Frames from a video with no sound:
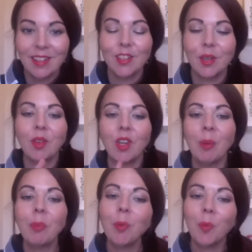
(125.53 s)
So
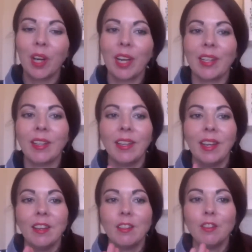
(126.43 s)
number one,
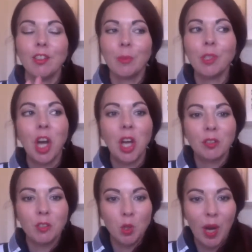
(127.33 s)

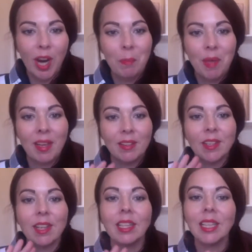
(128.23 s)
dermatologists recommend
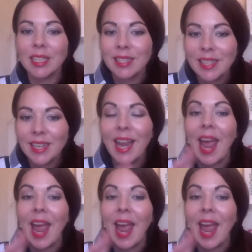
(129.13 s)
cleansing